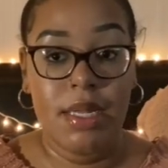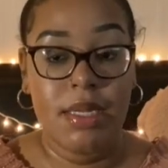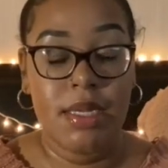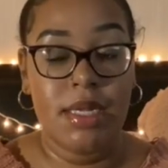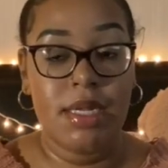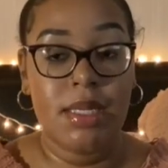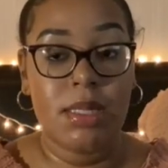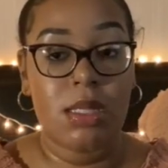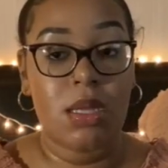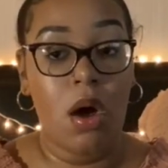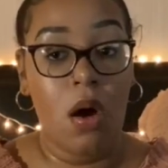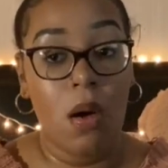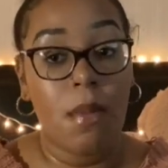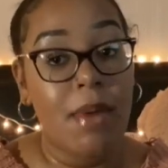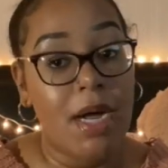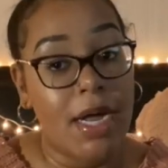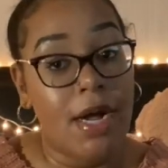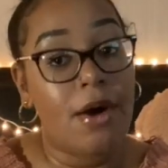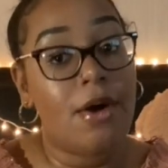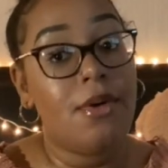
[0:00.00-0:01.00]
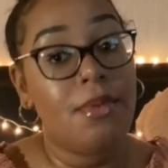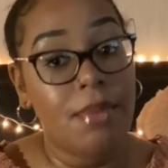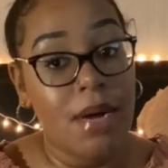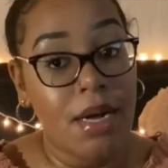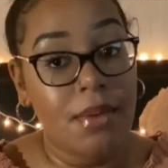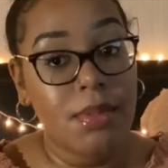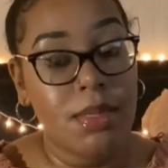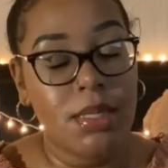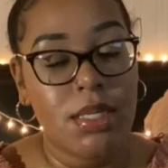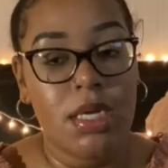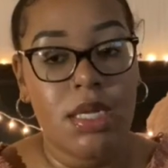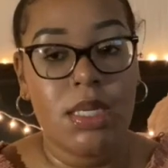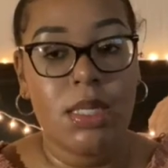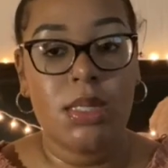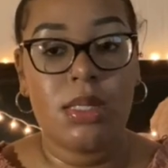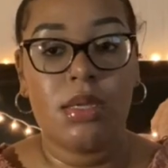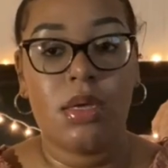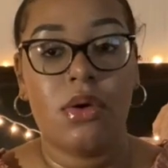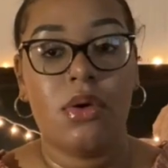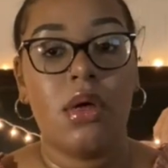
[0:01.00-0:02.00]
is on my own Bible study,
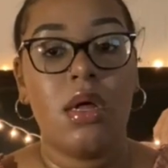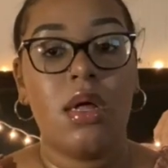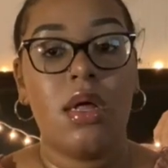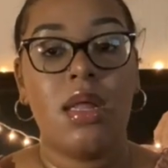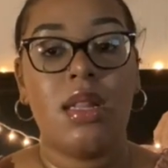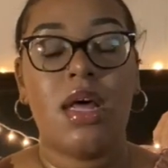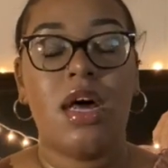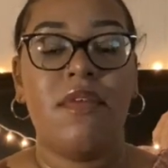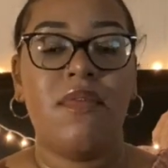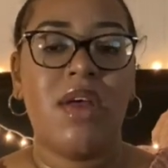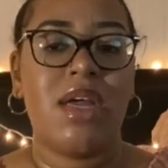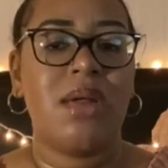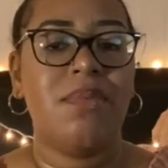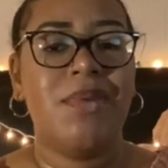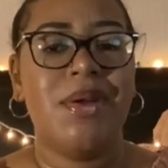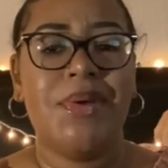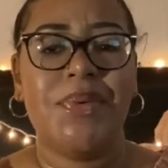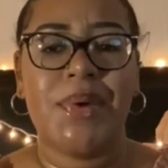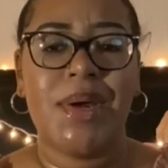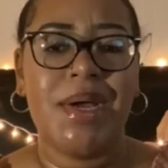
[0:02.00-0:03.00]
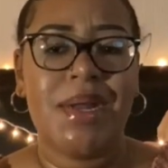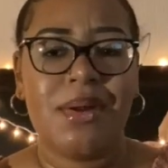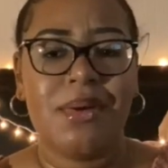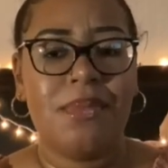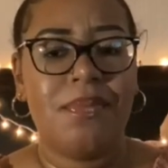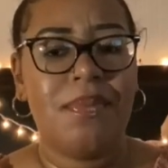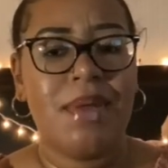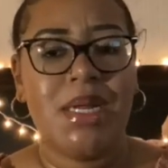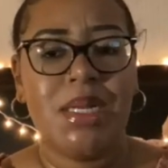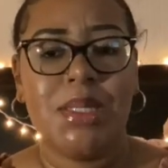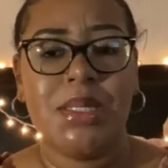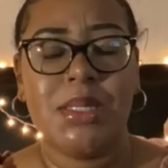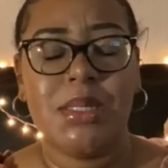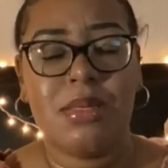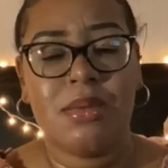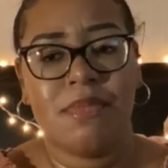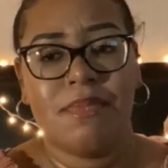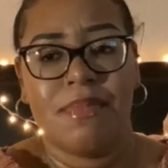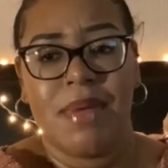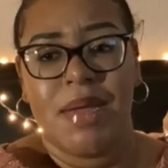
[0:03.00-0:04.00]
so a lot of that can be random, me
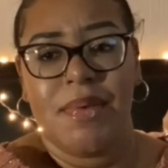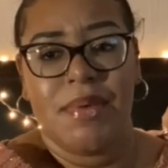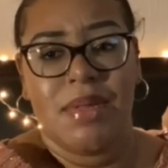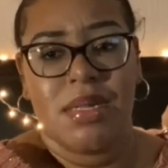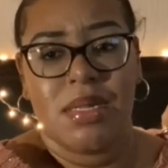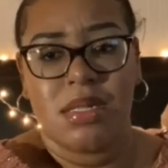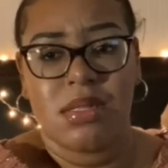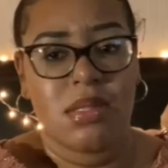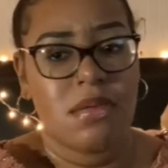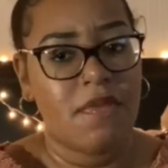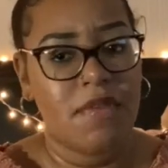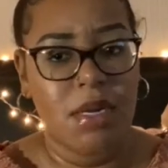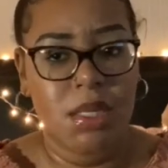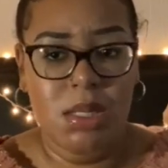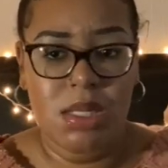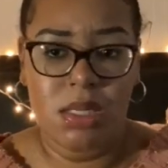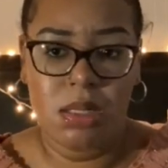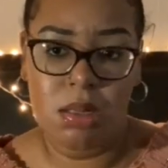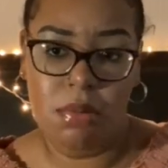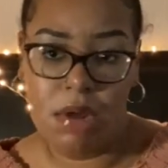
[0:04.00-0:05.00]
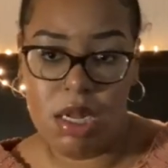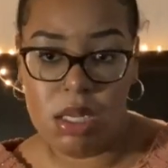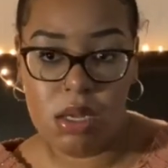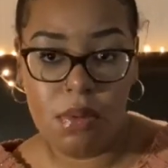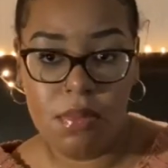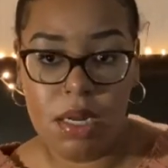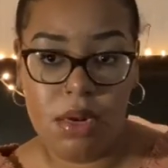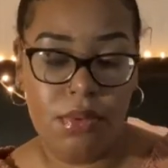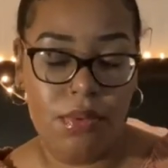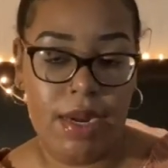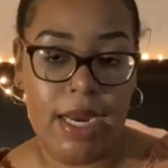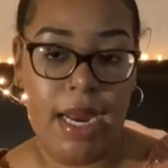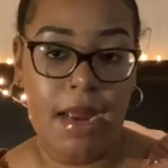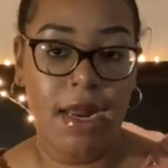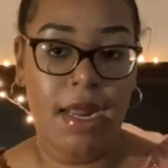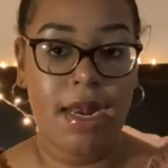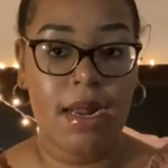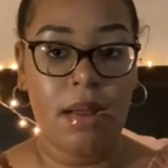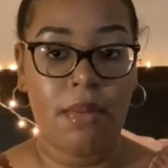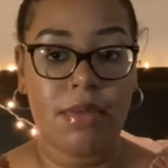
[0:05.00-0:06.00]
just, maybe this is a verse that somebody told me to
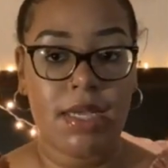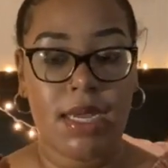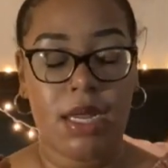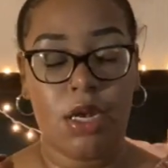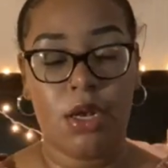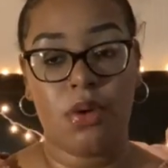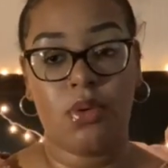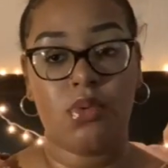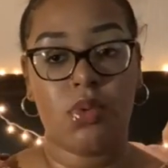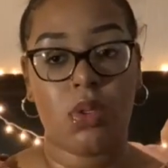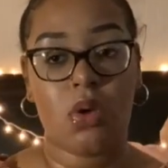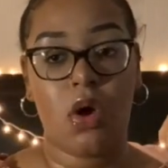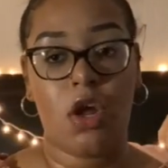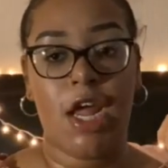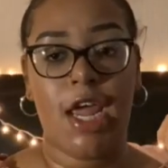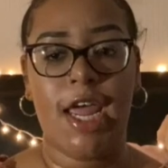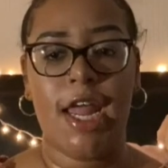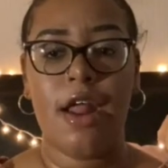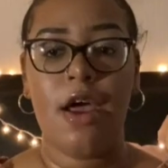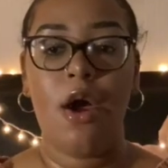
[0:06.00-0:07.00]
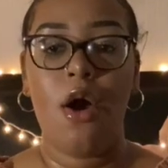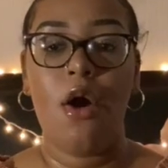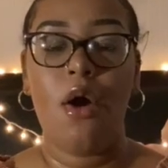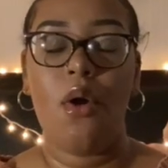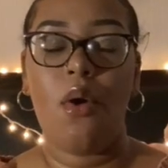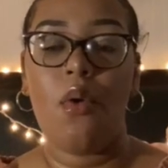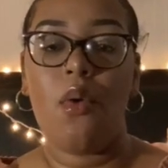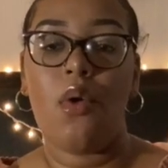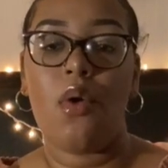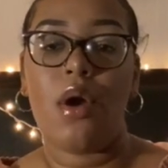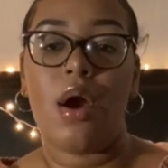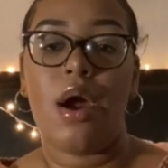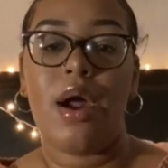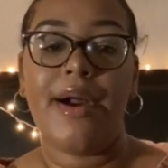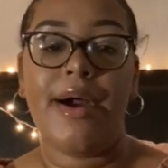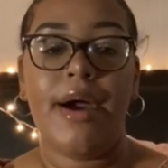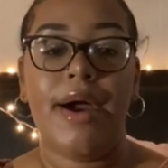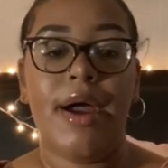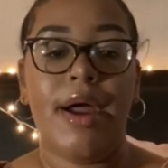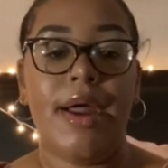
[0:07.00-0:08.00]
read and I'm taking notes on it, or
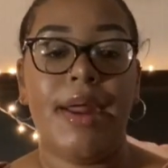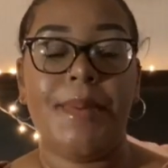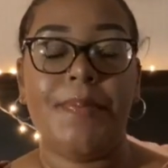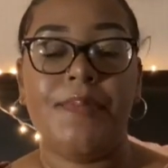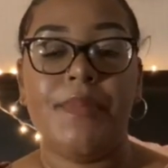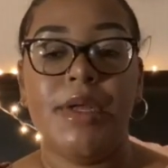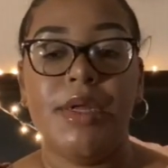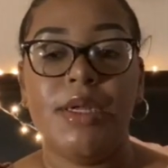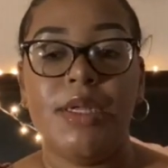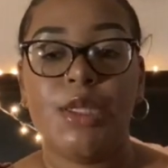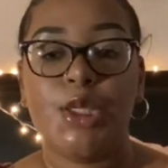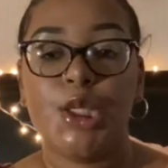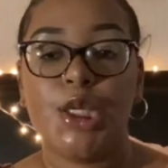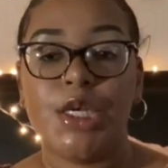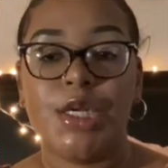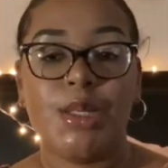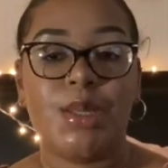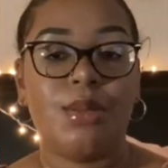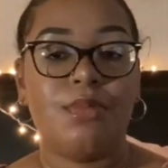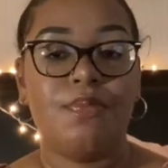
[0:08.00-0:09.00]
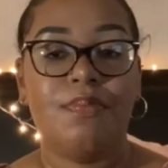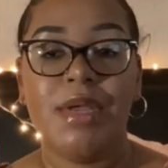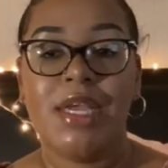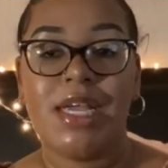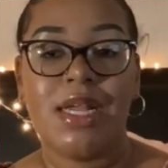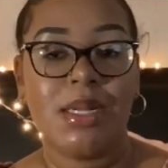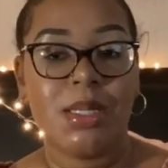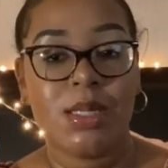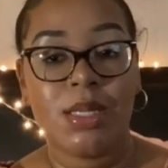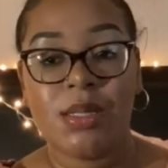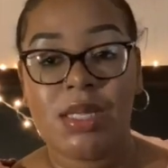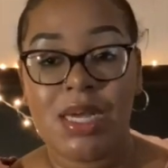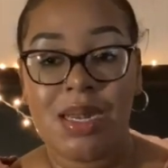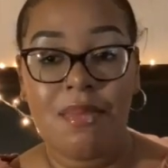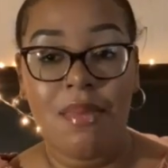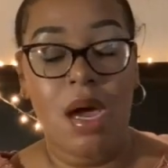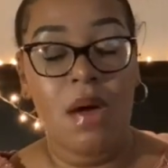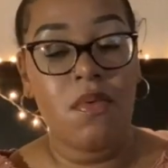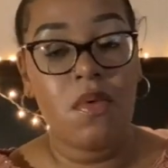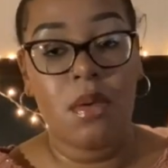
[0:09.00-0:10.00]
I'm just picking something out of
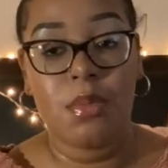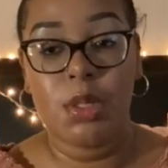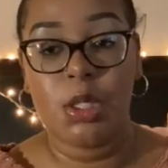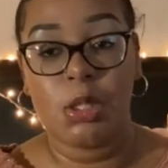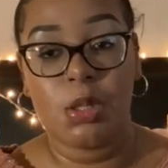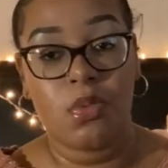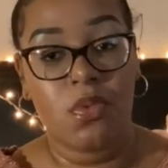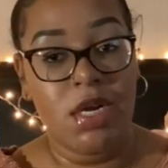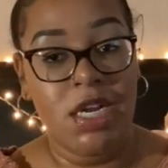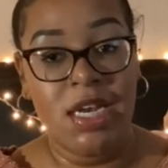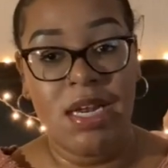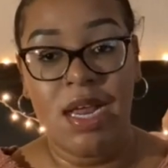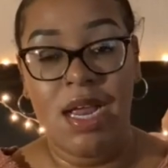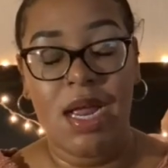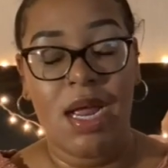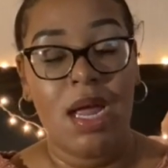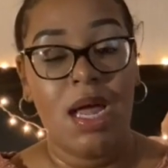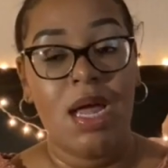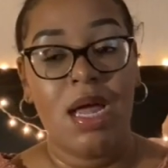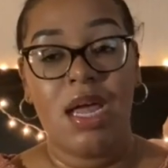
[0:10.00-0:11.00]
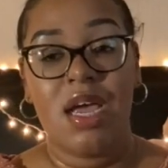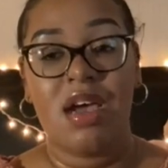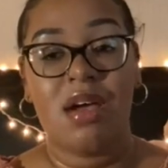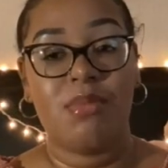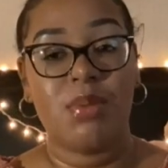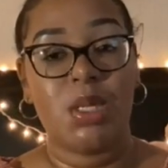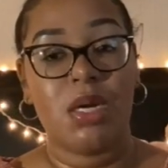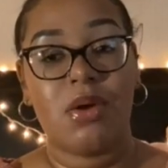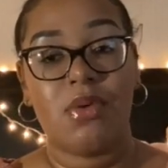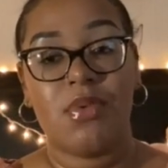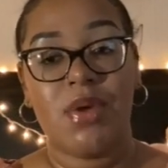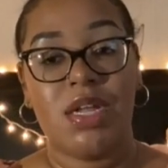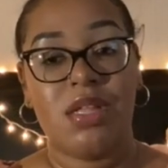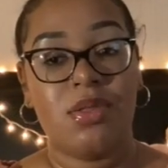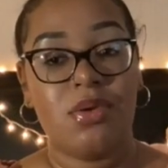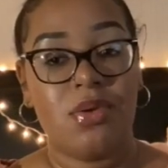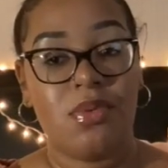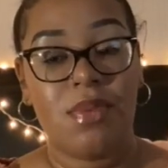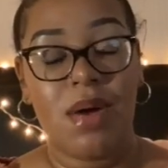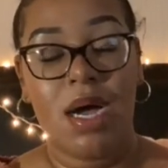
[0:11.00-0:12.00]
the Bible, I'm just reading and I'm trying to read
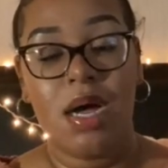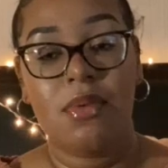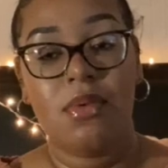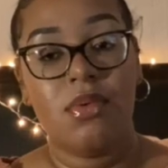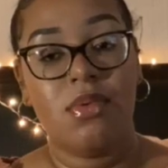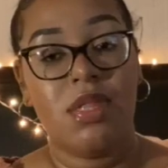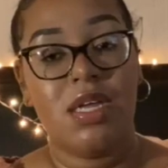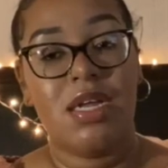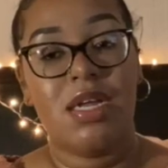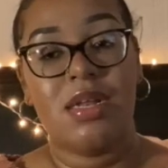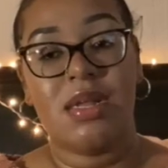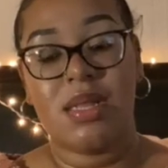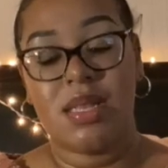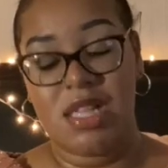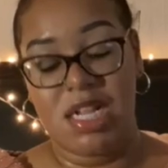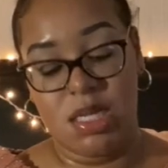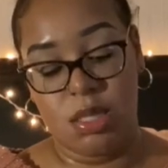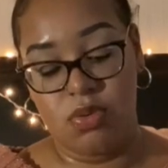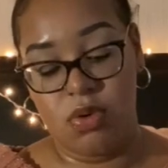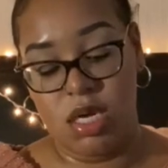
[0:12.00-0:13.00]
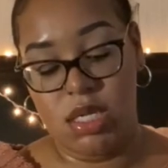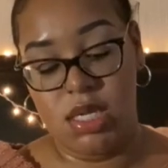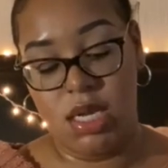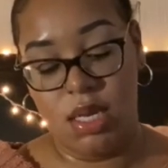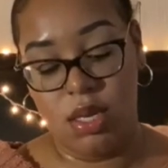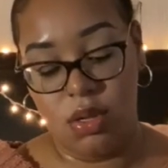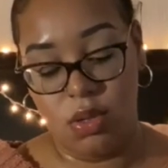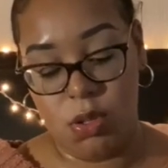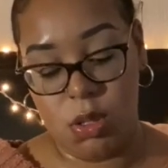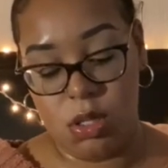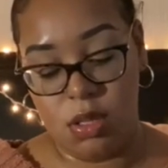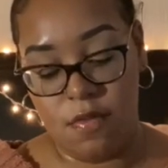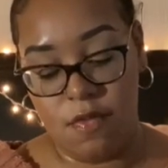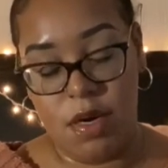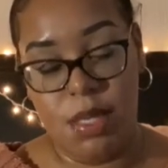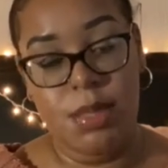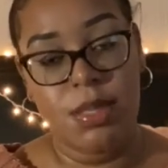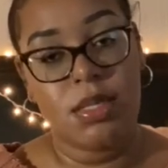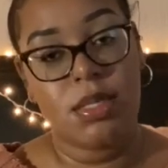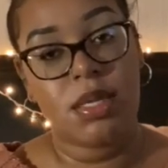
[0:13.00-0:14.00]
through the Bible, and then that's where I take notes on the
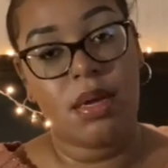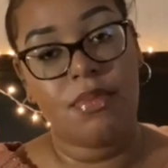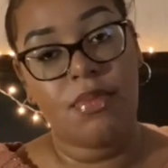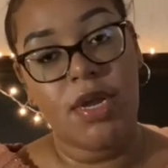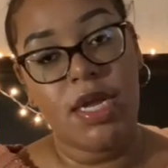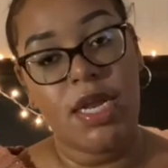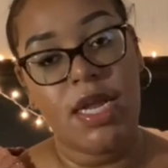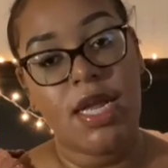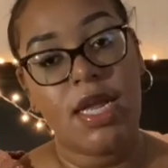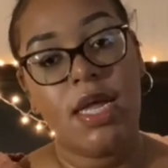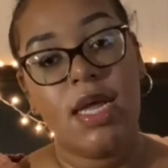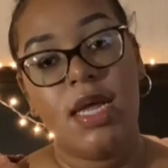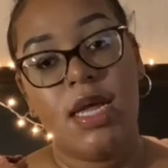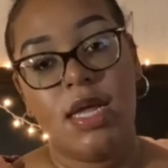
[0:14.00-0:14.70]
verses I'm reading.